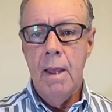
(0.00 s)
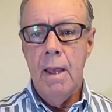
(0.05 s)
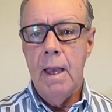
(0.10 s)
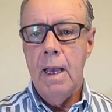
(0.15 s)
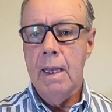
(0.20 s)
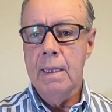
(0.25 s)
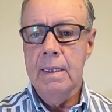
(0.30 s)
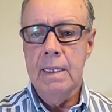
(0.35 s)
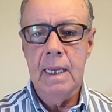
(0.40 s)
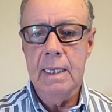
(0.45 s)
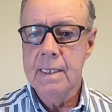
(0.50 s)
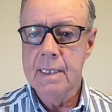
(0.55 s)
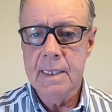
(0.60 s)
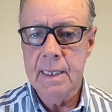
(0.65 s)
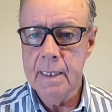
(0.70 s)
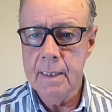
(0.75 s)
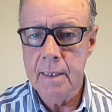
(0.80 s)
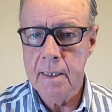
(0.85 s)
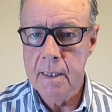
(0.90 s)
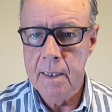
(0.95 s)
and that's
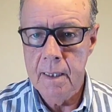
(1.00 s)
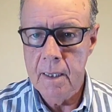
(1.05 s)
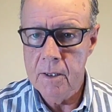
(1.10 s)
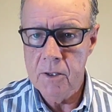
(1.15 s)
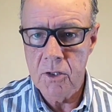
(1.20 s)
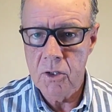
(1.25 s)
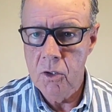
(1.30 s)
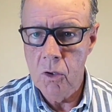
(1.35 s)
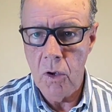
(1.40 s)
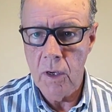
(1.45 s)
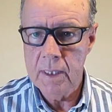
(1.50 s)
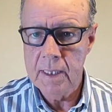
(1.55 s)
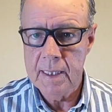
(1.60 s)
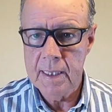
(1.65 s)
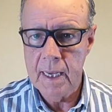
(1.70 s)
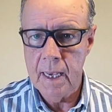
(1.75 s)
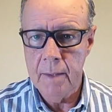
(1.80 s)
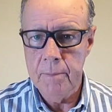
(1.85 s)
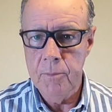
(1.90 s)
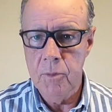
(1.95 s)
it. There's no
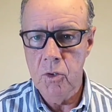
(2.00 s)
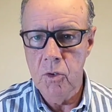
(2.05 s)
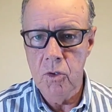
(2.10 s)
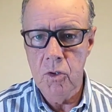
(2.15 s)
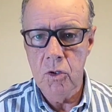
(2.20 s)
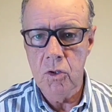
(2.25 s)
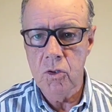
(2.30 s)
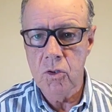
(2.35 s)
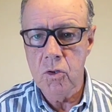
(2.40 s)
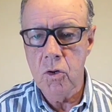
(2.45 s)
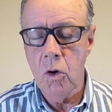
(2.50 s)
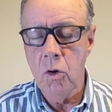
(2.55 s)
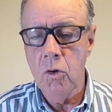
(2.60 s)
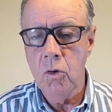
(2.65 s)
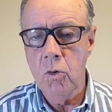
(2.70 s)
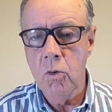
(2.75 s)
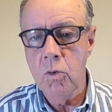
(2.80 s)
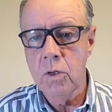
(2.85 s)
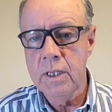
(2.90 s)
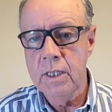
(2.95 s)
exam. You just
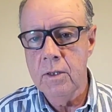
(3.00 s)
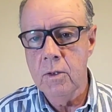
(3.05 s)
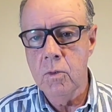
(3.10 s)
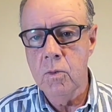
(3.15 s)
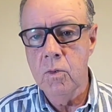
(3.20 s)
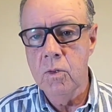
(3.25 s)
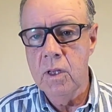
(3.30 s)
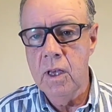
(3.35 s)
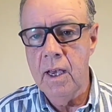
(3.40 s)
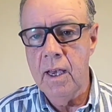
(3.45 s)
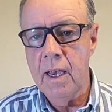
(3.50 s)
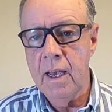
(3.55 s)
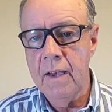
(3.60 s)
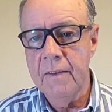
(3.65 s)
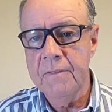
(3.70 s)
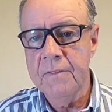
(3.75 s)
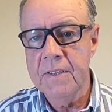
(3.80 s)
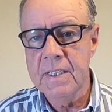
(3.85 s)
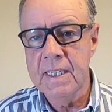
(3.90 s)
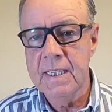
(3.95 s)
go into the
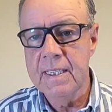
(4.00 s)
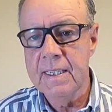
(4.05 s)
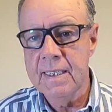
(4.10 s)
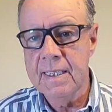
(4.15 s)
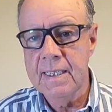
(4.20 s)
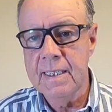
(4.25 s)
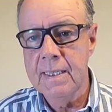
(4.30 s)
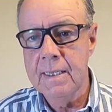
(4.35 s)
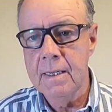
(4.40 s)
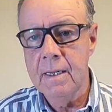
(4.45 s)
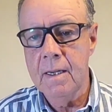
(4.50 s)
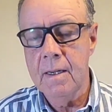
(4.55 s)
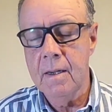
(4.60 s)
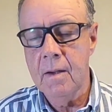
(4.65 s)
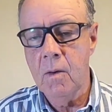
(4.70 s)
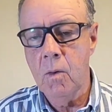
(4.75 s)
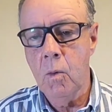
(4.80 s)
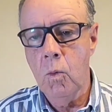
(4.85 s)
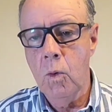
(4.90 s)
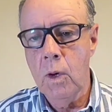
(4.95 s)
FCC
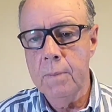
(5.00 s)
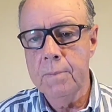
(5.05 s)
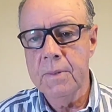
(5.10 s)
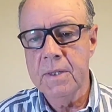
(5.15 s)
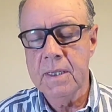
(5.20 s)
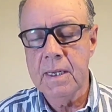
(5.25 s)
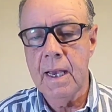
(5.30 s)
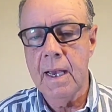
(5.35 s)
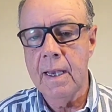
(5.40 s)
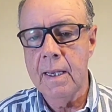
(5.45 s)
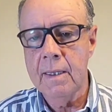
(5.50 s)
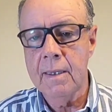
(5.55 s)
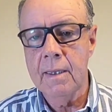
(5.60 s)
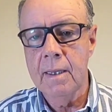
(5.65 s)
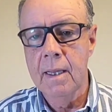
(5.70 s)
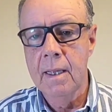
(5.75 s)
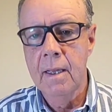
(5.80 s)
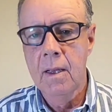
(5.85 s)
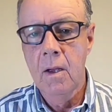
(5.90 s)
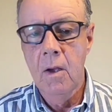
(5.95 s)
website,
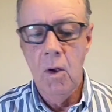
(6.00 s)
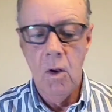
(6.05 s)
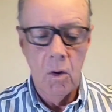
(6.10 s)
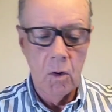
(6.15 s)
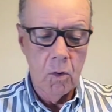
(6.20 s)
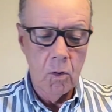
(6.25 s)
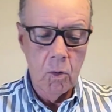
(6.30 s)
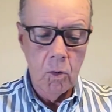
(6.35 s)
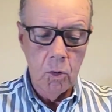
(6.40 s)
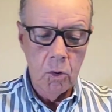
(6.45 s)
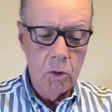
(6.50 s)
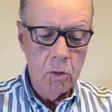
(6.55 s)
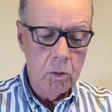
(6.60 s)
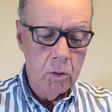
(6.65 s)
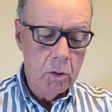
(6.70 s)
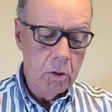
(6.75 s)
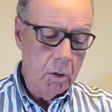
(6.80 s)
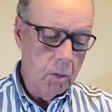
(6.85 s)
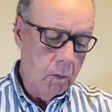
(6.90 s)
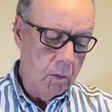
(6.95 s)

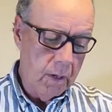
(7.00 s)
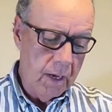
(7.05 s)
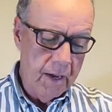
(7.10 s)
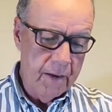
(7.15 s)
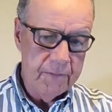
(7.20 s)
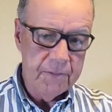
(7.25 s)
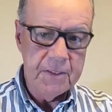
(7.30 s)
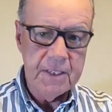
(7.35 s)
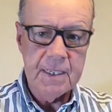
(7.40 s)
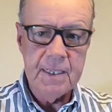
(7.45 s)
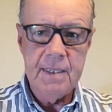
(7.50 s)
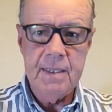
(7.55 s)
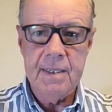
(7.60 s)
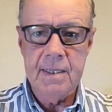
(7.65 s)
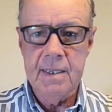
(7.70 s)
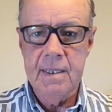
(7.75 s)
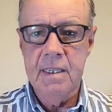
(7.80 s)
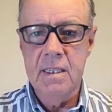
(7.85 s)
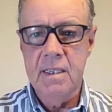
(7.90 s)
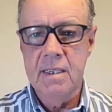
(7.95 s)
Google
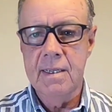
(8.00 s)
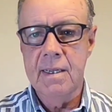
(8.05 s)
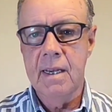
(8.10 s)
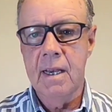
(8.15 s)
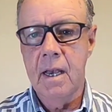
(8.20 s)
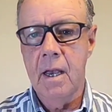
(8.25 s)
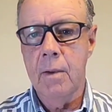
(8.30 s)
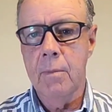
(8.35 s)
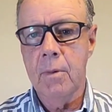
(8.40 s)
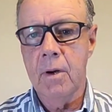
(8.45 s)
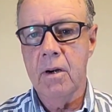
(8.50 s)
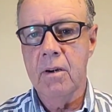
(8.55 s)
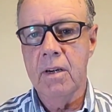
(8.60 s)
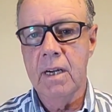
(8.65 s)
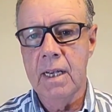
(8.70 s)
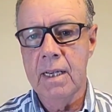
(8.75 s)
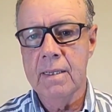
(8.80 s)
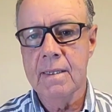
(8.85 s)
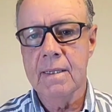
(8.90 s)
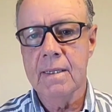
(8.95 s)
FCC
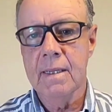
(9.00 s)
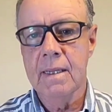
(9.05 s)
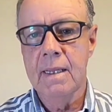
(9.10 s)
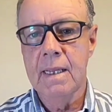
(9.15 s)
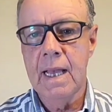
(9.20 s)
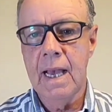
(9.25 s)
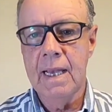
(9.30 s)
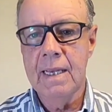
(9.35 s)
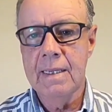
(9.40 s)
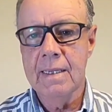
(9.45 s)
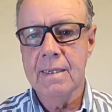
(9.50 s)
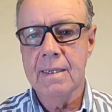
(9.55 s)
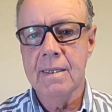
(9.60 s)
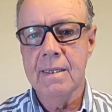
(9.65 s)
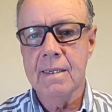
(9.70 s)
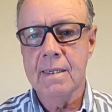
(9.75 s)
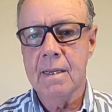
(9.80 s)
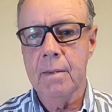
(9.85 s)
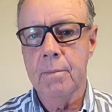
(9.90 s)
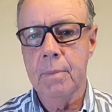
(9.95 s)
GMRS
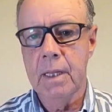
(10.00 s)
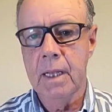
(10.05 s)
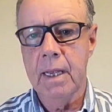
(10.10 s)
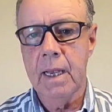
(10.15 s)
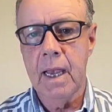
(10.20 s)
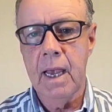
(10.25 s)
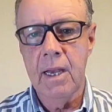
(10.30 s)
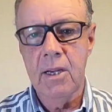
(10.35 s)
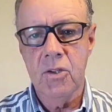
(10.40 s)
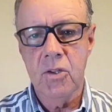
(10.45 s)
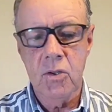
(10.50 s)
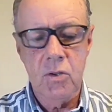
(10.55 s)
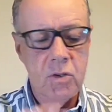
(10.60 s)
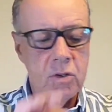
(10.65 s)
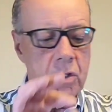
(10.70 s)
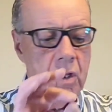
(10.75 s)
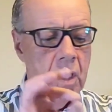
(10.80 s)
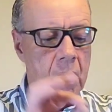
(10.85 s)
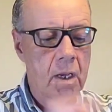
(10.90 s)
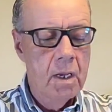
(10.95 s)
license
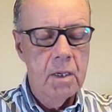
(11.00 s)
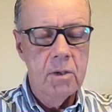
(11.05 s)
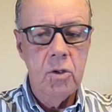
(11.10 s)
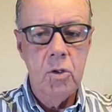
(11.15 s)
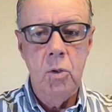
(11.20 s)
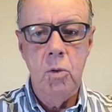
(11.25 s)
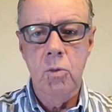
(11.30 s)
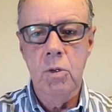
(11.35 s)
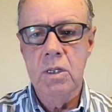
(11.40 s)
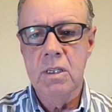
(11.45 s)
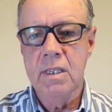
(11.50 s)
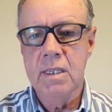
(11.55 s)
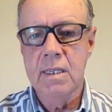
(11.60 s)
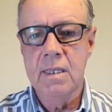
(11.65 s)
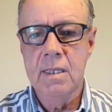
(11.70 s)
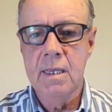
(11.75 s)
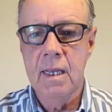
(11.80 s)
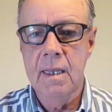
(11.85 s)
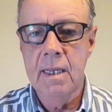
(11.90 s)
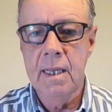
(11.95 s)
application. You will see
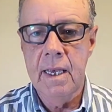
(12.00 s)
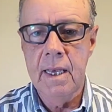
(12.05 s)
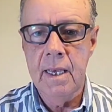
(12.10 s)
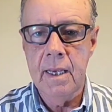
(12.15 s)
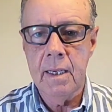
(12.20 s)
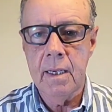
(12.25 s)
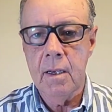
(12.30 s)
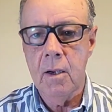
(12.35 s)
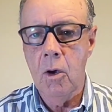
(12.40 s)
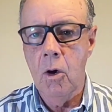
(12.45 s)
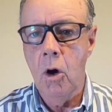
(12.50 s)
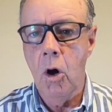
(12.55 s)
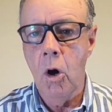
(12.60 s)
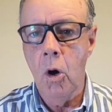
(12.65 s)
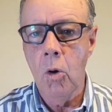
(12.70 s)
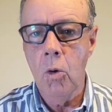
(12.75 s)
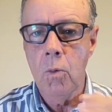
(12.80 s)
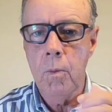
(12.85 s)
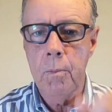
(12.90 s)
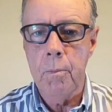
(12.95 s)
the link,
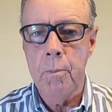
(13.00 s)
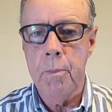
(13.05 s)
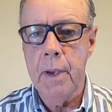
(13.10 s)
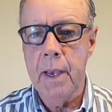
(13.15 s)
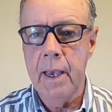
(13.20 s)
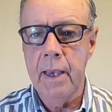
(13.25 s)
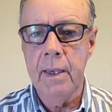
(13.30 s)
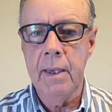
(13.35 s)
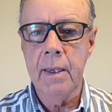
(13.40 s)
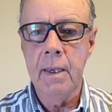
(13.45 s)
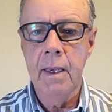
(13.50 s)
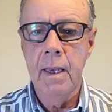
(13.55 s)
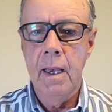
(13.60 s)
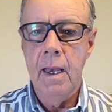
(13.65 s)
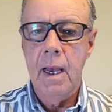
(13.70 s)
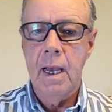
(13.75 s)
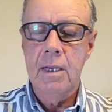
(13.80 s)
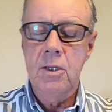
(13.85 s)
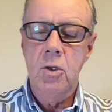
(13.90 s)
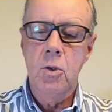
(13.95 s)
go pay,
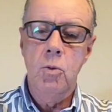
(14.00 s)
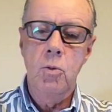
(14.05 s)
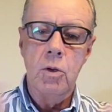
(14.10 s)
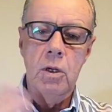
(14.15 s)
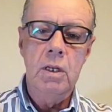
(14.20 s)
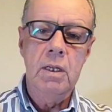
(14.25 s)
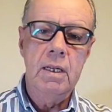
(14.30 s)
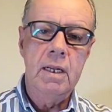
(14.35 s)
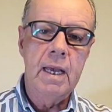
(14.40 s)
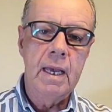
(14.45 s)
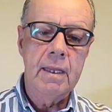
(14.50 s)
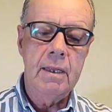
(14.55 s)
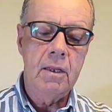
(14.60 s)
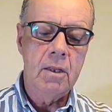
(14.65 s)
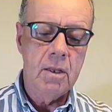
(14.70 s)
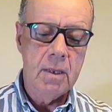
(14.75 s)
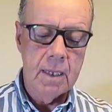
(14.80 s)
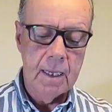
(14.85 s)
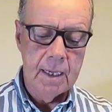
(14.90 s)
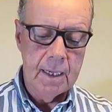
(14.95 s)
and you will get
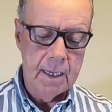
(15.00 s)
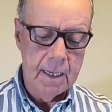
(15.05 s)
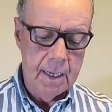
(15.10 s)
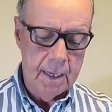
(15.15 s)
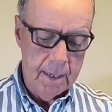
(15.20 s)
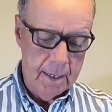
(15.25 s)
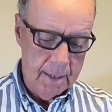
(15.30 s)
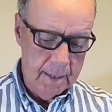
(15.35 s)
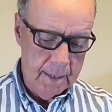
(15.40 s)
the